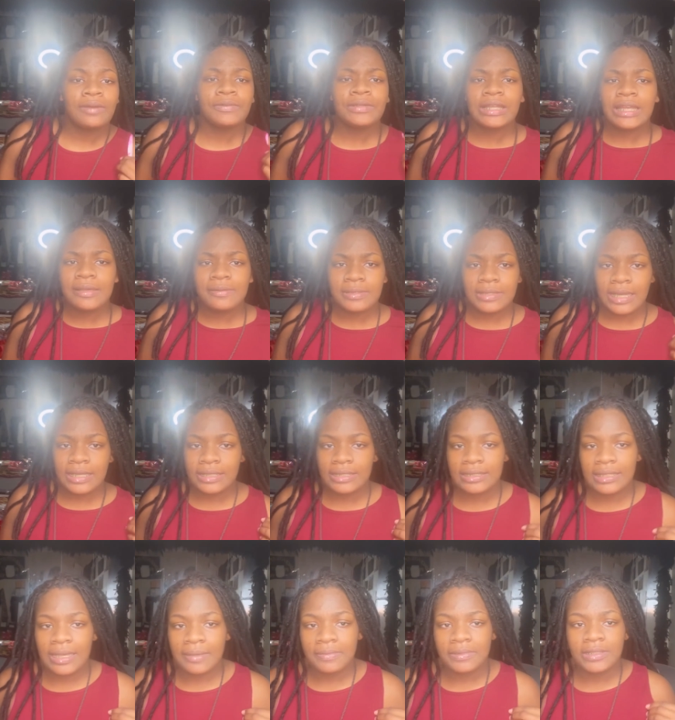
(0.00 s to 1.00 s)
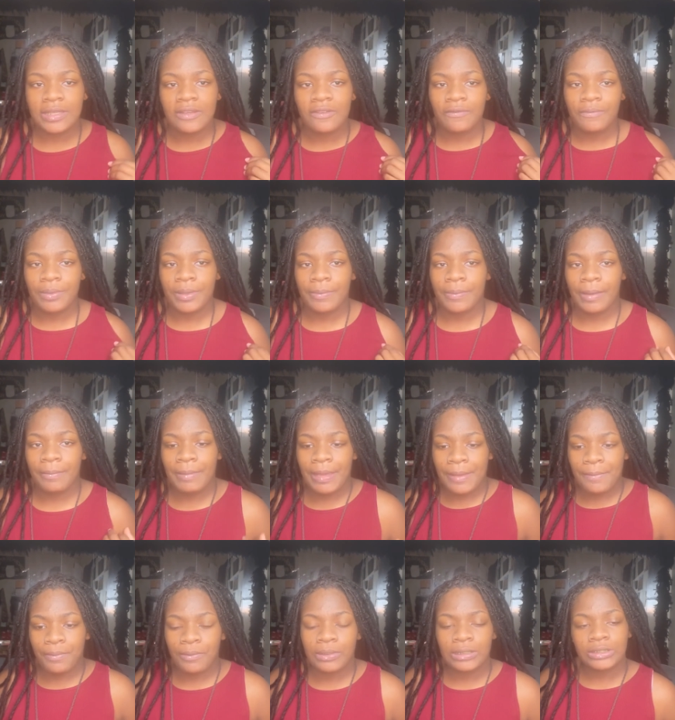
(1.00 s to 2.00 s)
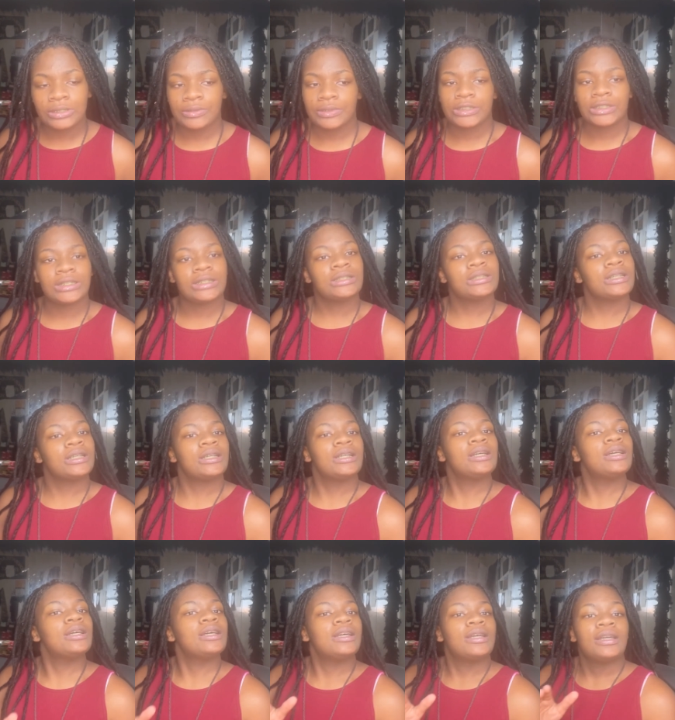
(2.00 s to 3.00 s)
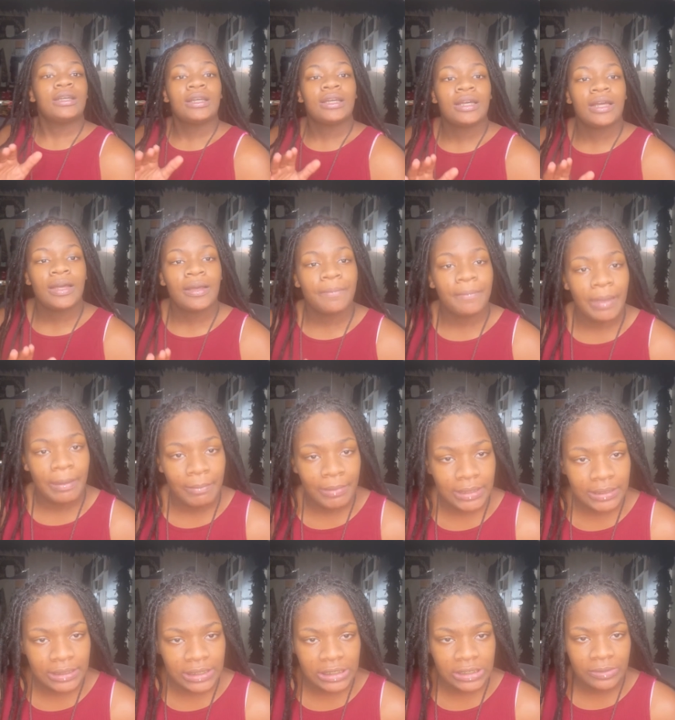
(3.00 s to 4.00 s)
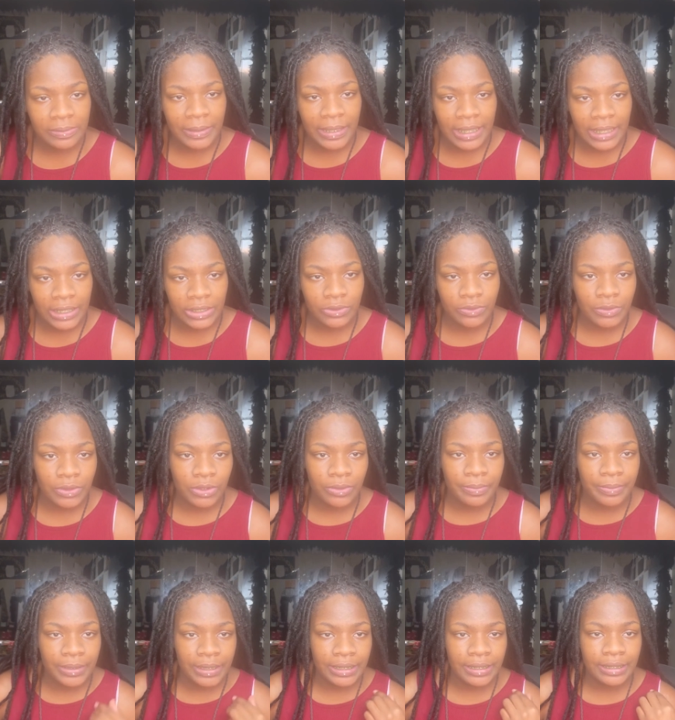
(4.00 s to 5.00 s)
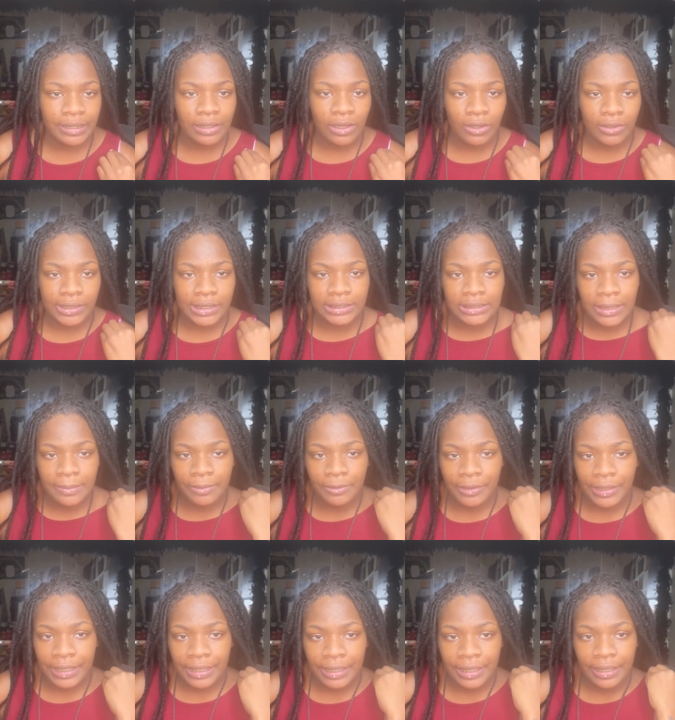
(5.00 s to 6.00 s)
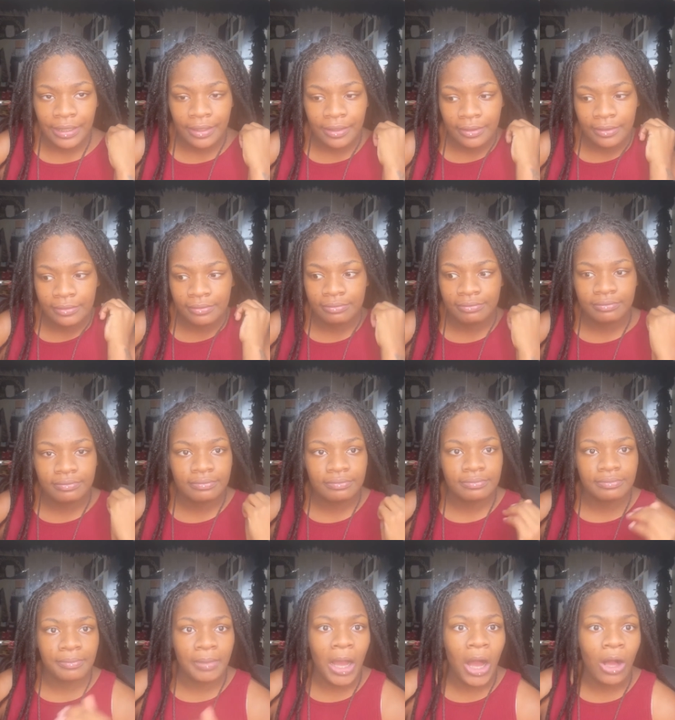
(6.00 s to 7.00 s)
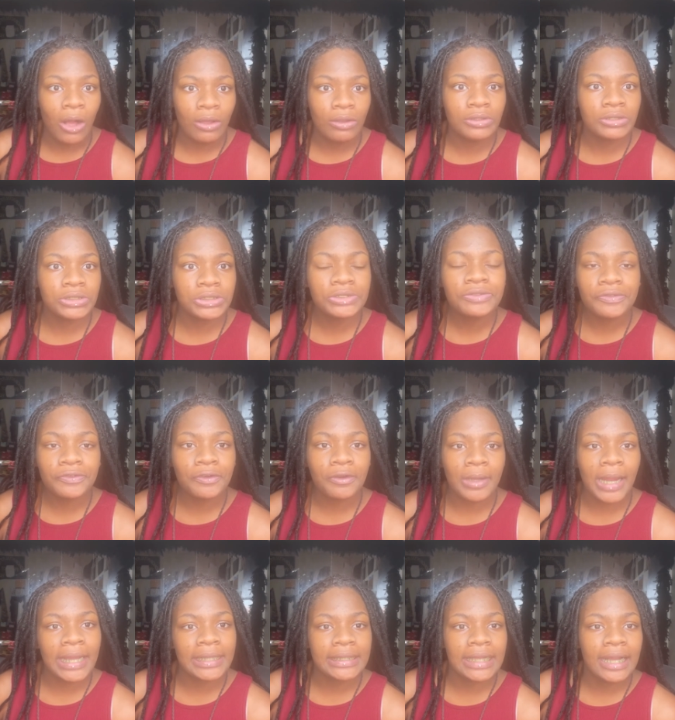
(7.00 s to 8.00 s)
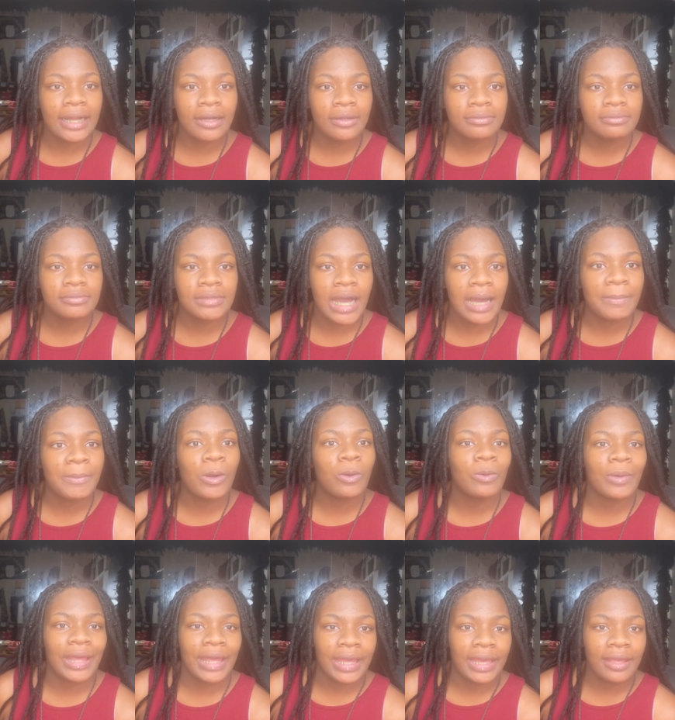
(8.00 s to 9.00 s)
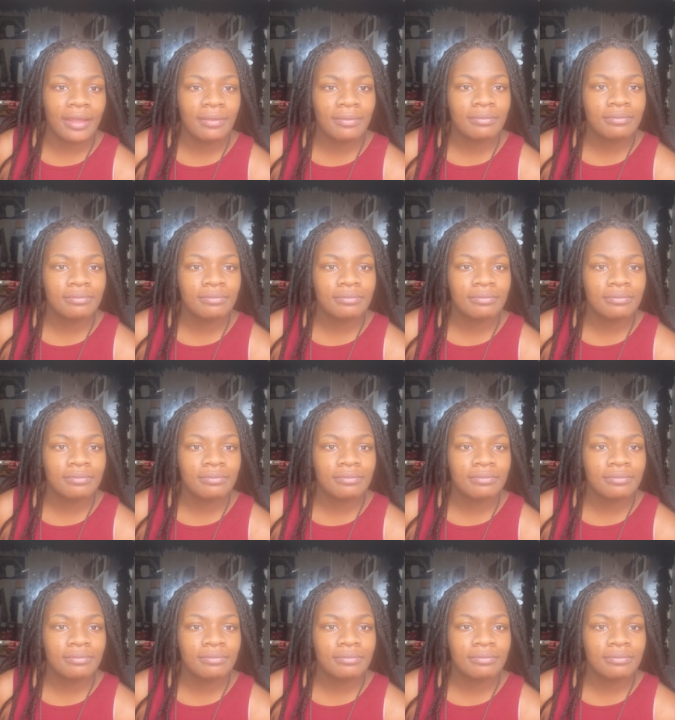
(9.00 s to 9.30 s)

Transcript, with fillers: want to keep saying the same stuff, but my main points was just my business page will be on a temporary pause for right now. I'm away.